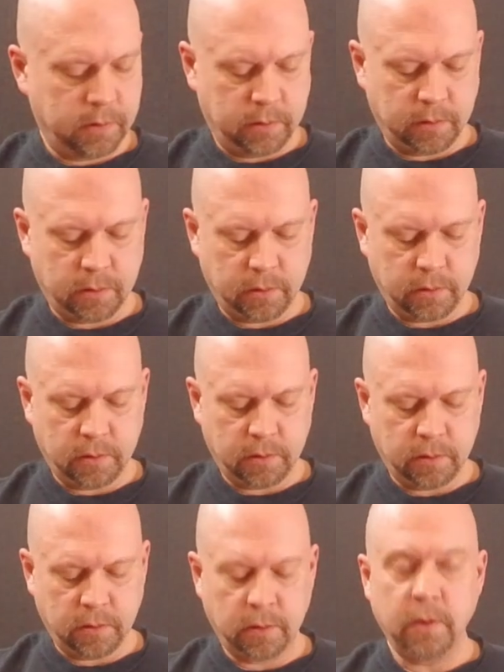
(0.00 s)

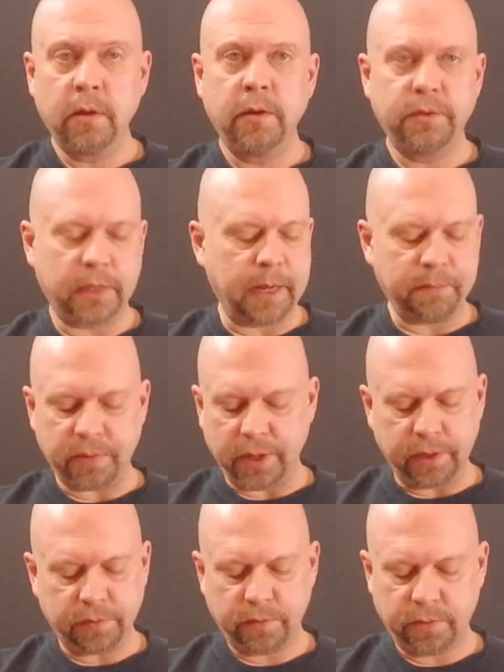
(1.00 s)
Same
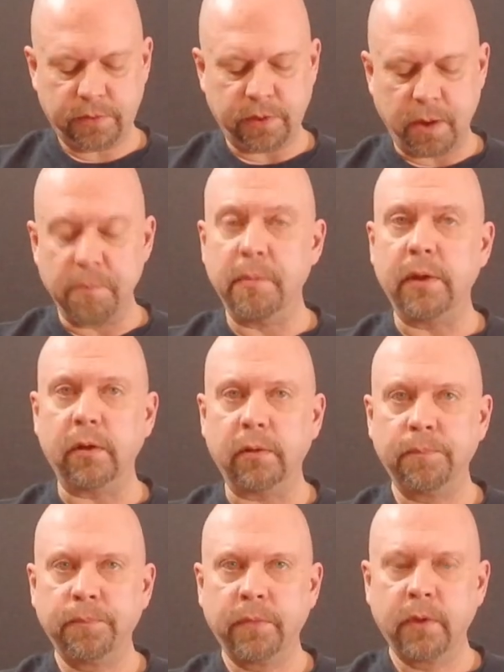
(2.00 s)
thing, thumb
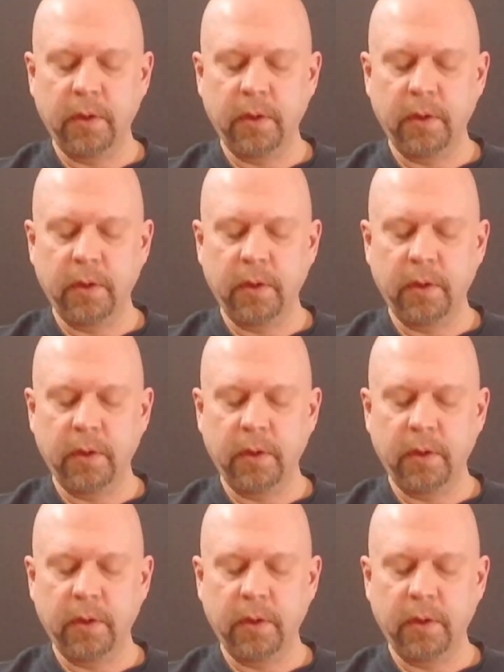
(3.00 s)
middle,